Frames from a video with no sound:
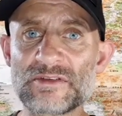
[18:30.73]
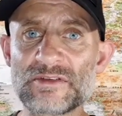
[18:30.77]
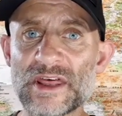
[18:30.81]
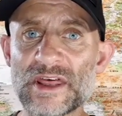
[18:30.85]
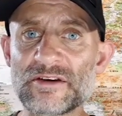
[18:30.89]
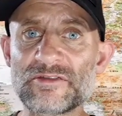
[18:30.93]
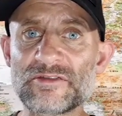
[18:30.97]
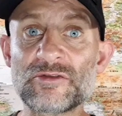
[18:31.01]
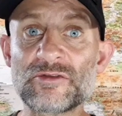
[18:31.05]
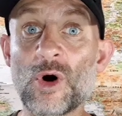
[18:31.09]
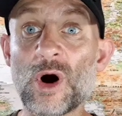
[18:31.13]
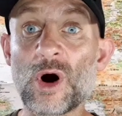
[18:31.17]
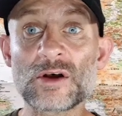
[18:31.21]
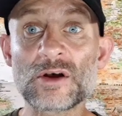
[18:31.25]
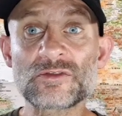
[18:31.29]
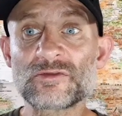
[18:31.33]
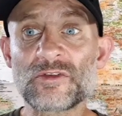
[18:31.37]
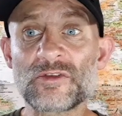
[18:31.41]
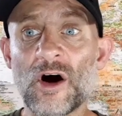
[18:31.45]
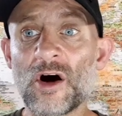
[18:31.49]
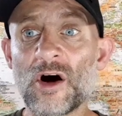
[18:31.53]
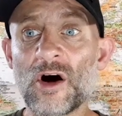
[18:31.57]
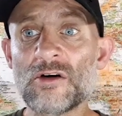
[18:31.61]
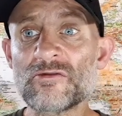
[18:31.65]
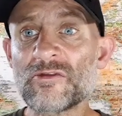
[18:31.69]
They thought I was
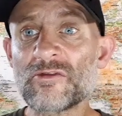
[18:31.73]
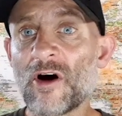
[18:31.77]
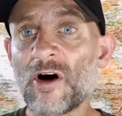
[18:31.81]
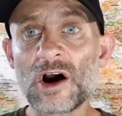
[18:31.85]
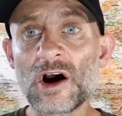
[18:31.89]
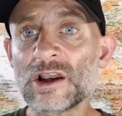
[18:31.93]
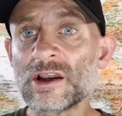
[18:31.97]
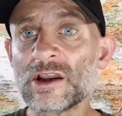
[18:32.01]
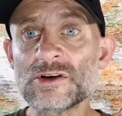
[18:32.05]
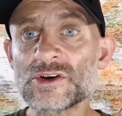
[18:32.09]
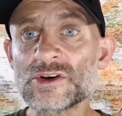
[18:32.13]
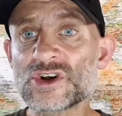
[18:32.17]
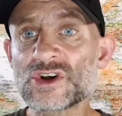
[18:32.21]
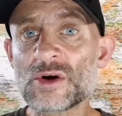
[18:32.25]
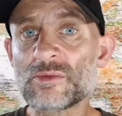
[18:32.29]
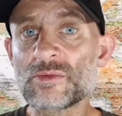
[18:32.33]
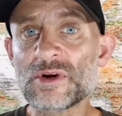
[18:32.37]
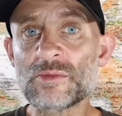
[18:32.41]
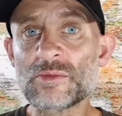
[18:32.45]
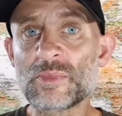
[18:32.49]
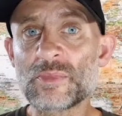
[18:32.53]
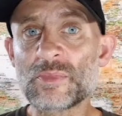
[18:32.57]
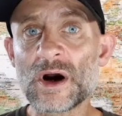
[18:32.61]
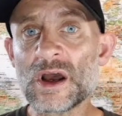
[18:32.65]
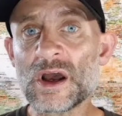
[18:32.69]
violent,
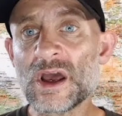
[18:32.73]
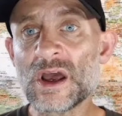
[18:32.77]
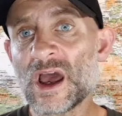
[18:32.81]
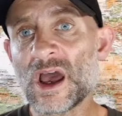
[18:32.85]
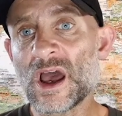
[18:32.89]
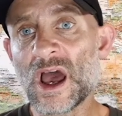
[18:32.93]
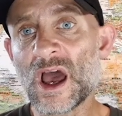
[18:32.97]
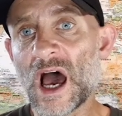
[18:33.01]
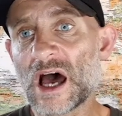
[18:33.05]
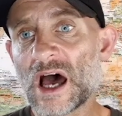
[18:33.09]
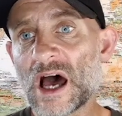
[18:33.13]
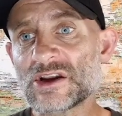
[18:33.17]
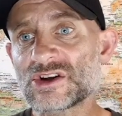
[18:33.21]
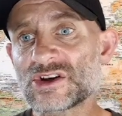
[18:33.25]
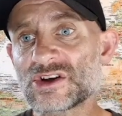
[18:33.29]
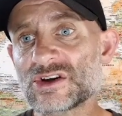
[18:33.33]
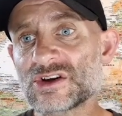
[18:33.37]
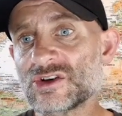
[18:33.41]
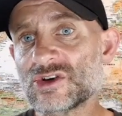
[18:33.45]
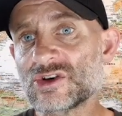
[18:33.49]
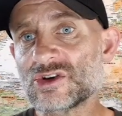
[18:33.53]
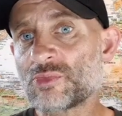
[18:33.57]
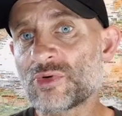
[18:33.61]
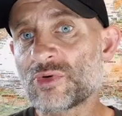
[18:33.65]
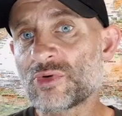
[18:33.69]
Jimmy, but as
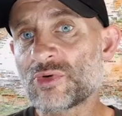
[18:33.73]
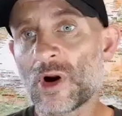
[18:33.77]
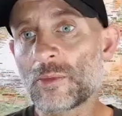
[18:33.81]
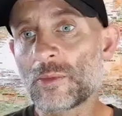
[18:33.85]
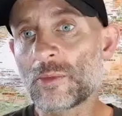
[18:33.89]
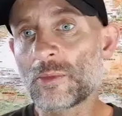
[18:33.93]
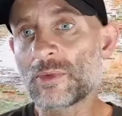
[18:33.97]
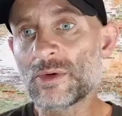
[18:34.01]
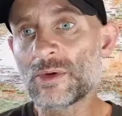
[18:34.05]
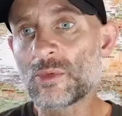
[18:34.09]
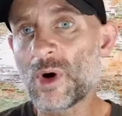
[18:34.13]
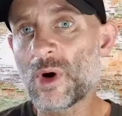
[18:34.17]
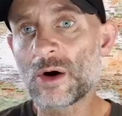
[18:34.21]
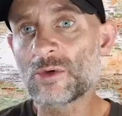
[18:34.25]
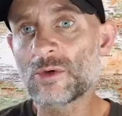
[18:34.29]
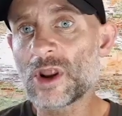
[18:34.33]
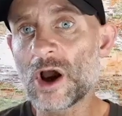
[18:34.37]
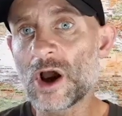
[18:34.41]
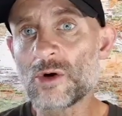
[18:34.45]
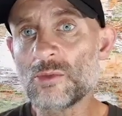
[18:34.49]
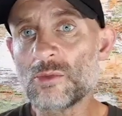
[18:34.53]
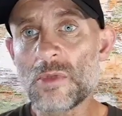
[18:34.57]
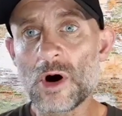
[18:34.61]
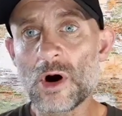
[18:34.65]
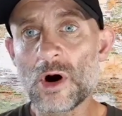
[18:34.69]
you probably well know,
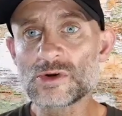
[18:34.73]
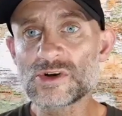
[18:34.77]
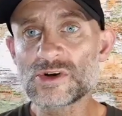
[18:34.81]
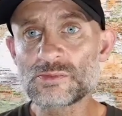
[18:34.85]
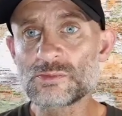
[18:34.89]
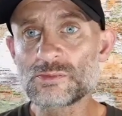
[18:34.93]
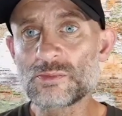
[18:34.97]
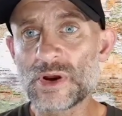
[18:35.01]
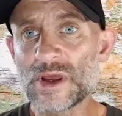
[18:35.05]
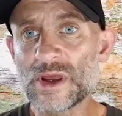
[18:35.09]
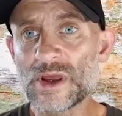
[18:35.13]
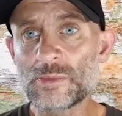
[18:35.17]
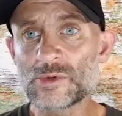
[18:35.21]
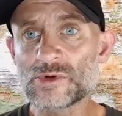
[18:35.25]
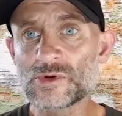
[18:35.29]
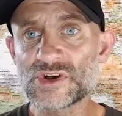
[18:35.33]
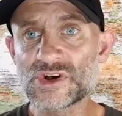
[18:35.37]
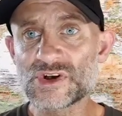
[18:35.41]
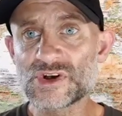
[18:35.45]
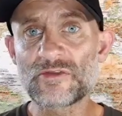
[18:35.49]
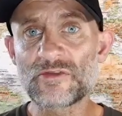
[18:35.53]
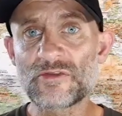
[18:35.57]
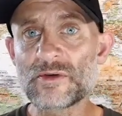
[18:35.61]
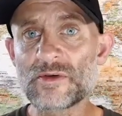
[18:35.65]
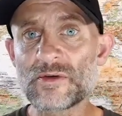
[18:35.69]
most people
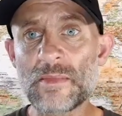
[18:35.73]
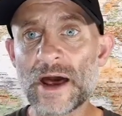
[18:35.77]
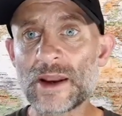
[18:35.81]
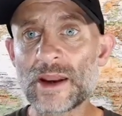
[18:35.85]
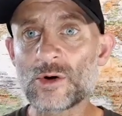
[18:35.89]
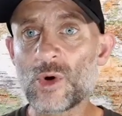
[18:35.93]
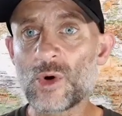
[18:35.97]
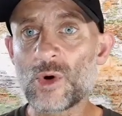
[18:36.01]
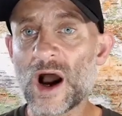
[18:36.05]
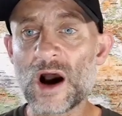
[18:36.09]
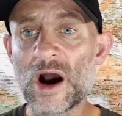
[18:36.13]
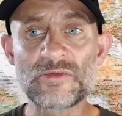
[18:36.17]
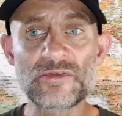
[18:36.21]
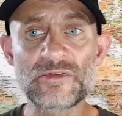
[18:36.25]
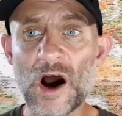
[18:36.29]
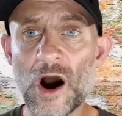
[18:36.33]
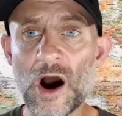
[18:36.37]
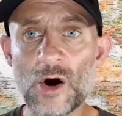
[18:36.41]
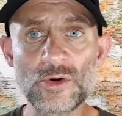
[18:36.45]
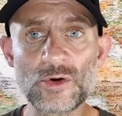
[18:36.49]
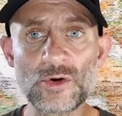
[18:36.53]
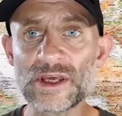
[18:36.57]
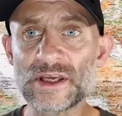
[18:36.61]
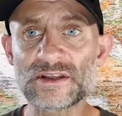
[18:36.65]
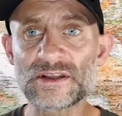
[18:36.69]
suffering mental health are
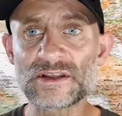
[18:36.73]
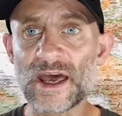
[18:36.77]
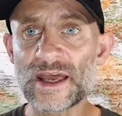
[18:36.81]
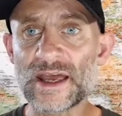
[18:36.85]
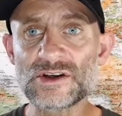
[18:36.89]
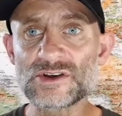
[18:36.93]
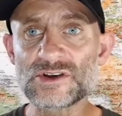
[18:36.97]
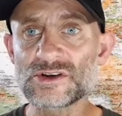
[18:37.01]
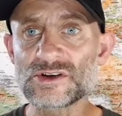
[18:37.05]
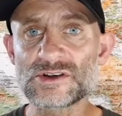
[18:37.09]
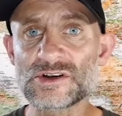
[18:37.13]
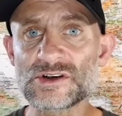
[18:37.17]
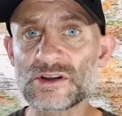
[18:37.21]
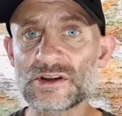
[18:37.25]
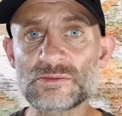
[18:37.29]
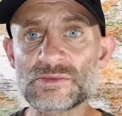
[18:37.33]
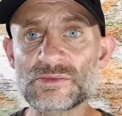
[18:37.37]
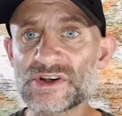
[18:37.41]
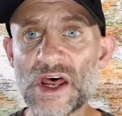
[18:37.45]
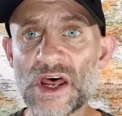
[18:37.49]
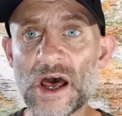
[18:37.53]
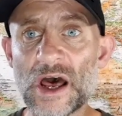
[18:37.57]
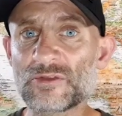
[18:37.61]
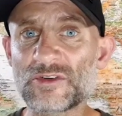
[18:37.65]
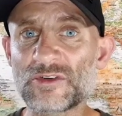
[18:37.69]
only a danger to
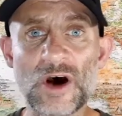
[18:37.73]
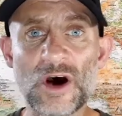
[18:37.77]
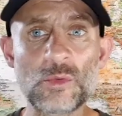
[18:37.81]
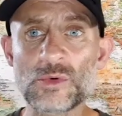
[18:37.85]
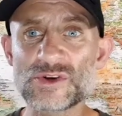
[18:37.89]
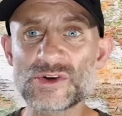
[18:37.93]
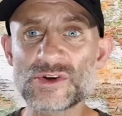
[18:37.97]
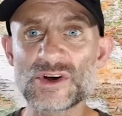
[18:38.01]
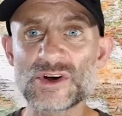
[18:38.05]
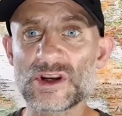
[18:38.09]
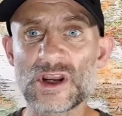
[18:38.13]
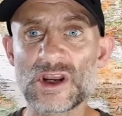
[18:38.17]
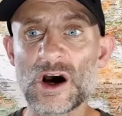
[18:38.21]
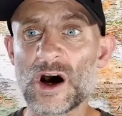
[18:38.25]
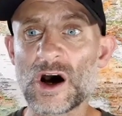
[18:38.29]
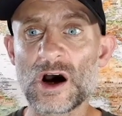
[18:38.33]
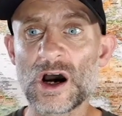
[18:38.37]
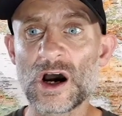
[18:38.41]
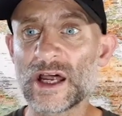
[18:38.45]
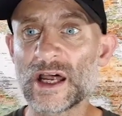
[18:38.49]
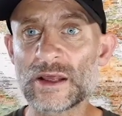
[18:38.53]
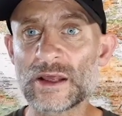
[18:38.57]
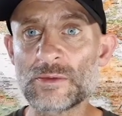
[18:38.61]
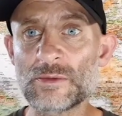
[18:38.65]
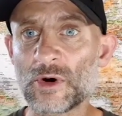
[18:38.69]
themselves. I wasn't going to hurt
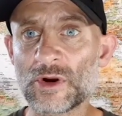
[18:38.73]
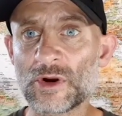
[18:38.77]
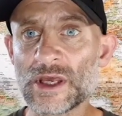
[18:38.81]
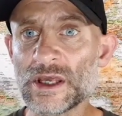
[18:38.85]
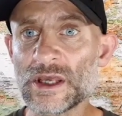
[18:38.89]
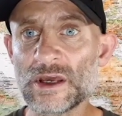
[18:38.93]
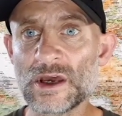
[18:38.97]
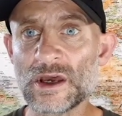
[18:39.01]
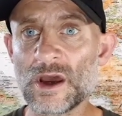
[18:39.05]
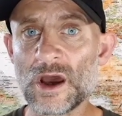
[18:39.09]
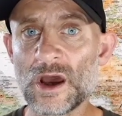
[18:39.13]
anybody.